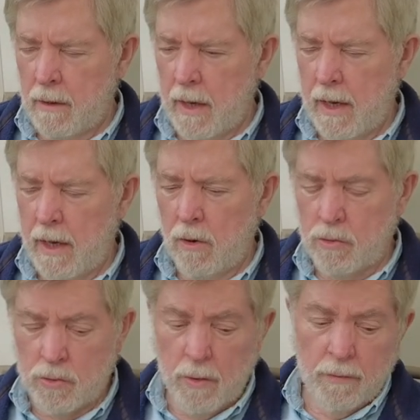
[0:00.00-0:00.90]
and
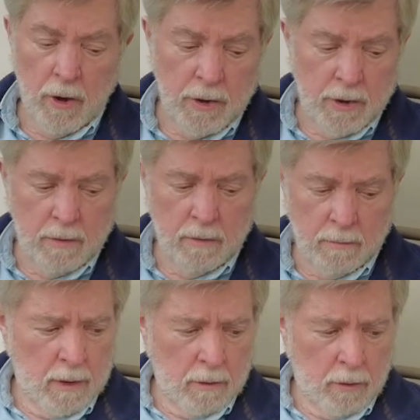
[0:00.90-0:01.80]
also a very
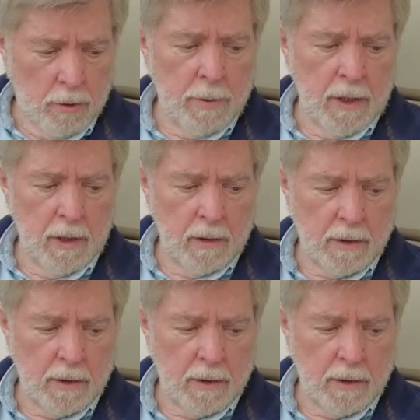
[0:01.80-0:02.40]
could be a